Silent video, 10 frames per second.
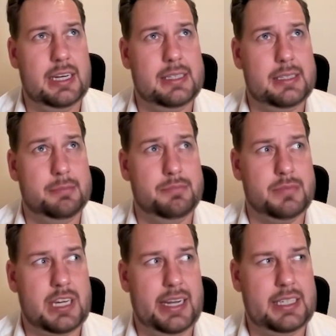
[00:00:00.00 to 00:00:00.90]

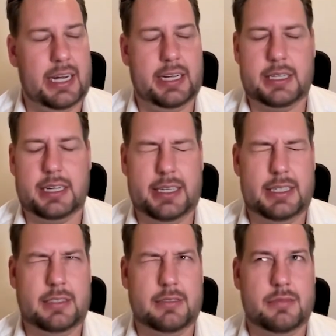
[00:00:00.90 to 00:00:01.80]
um, kind,
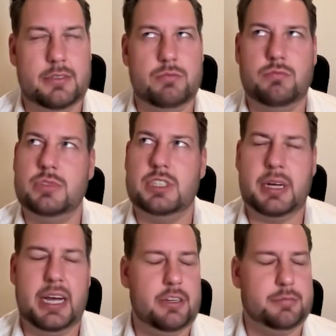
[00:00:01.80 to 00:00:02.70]
kind
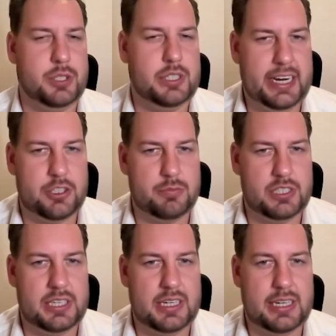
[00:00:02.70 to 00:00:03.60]
some kind of protection
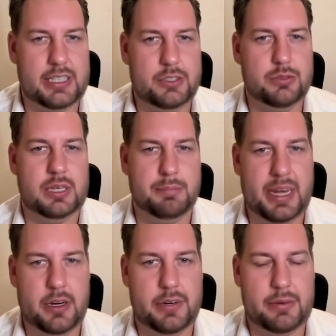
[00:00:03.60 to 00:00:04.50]
with that? Can you do some
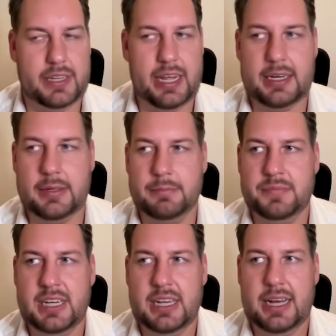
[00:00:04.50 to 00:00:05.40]
bettering with that?
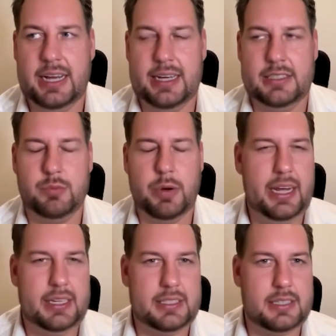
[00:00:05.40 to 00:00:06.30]
And we
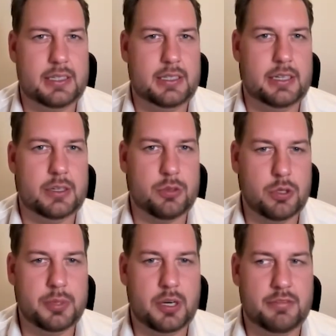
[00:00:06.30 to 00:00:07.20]
had a
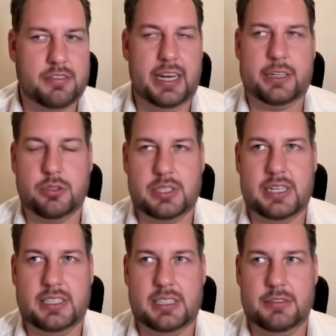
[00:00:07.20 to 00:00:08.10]
group of
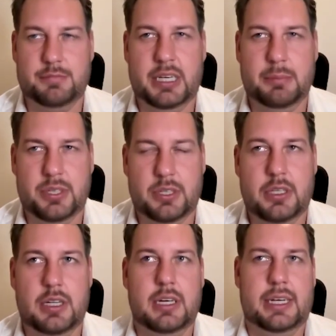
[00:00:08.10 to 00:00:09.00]
electrosensitive people